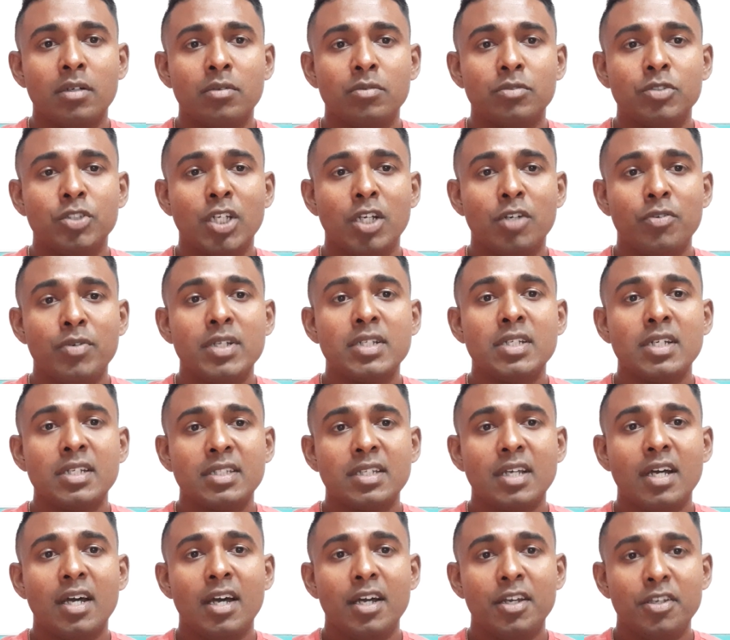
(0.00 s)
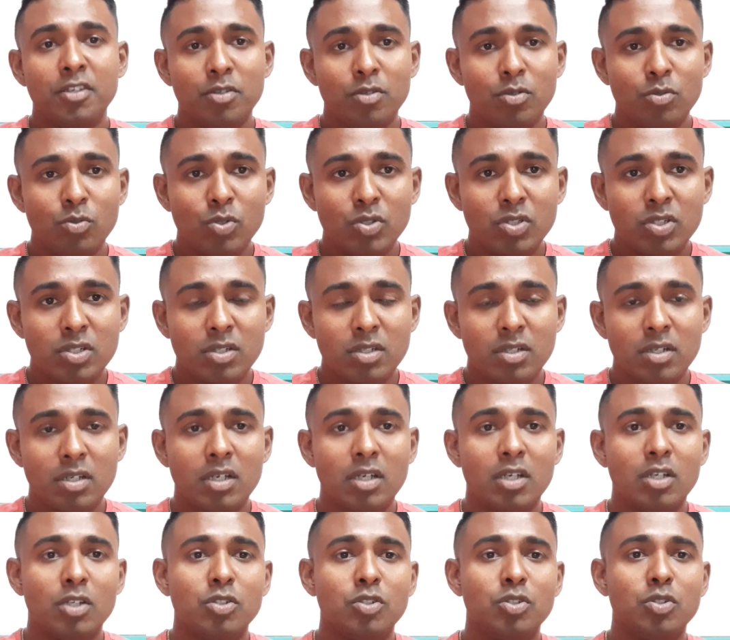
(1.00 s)
generators are used
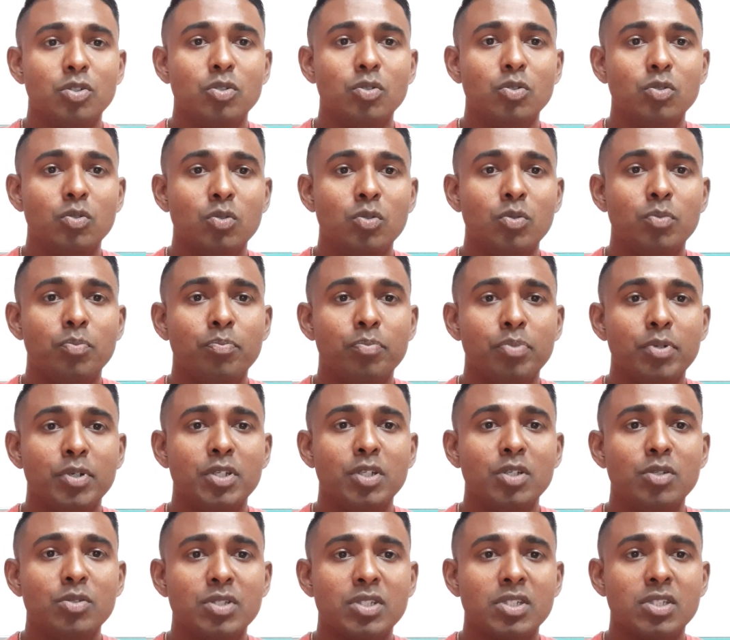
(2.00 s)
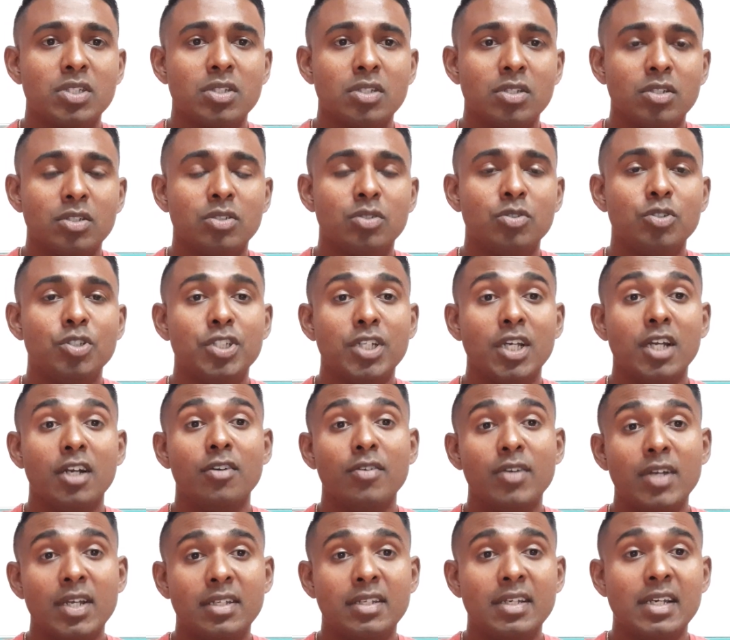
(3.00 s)
to
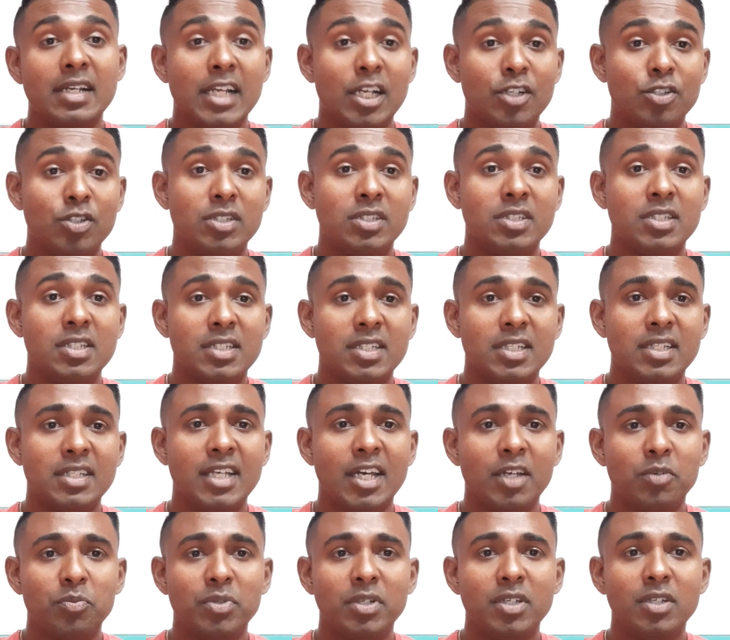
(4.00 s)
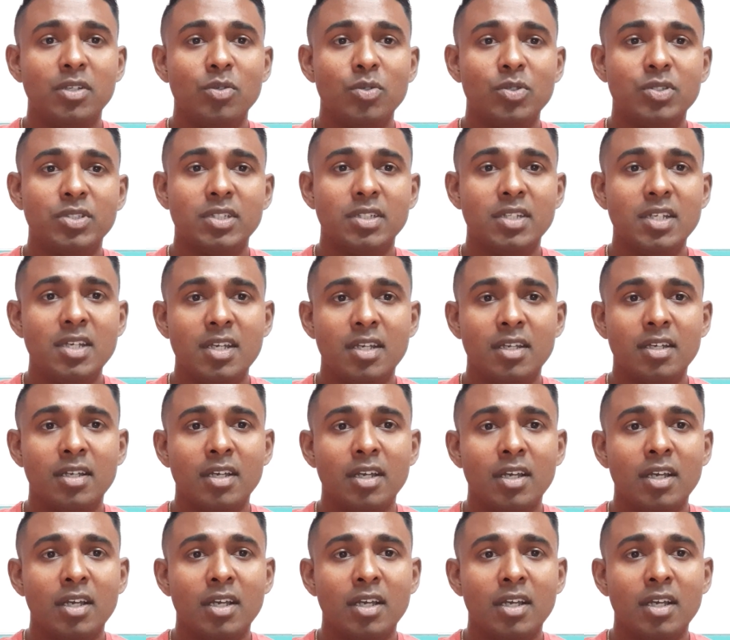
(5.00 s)
generate the electricity that we use today.